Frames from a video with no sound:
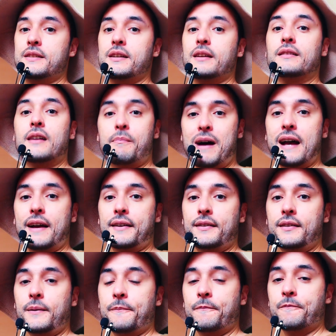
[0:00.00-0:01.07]
in tabaxi.
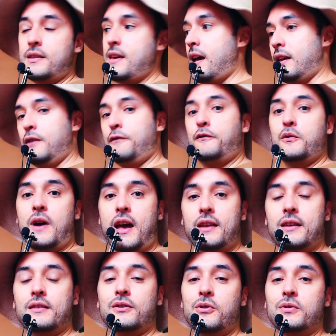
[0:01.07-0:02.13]
Yeah, if you hadn't
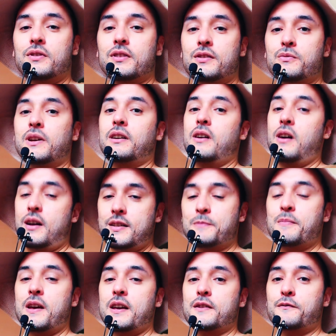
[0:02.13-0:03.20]
noticed, we got
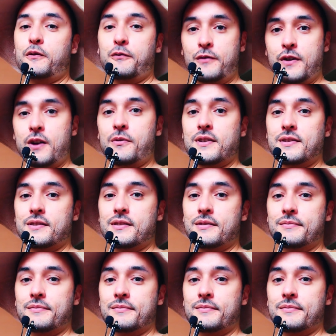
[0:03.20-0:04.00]
space for furries.